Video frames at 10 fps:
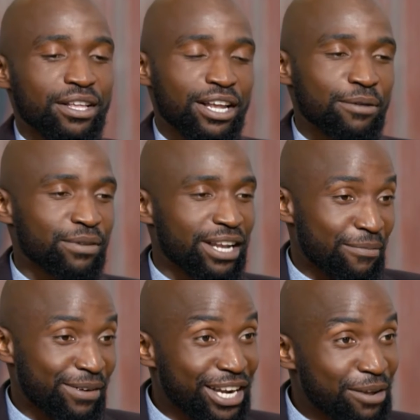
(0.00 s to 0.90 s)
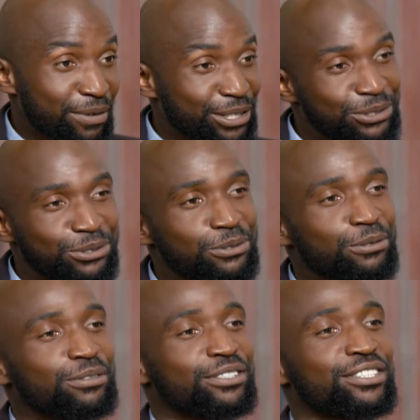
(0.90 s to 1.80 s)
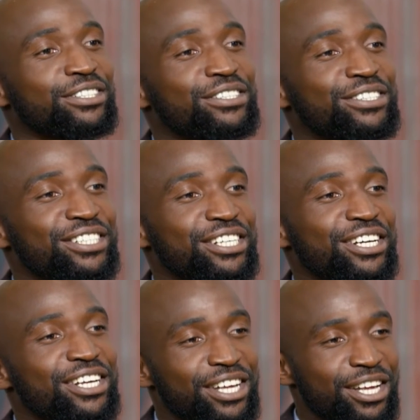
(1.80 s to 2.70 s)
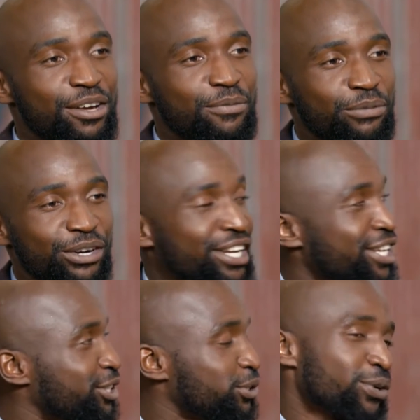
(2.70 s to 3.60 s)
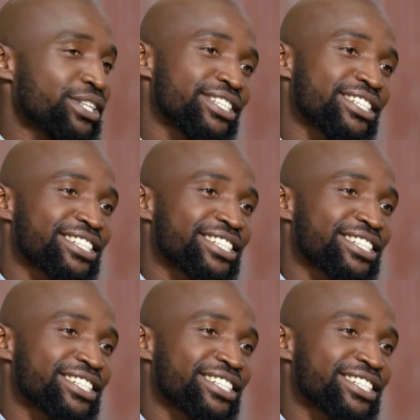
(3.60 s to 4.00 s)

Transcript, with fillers: No, I'm glad I picked you too. That was a brilliant choice.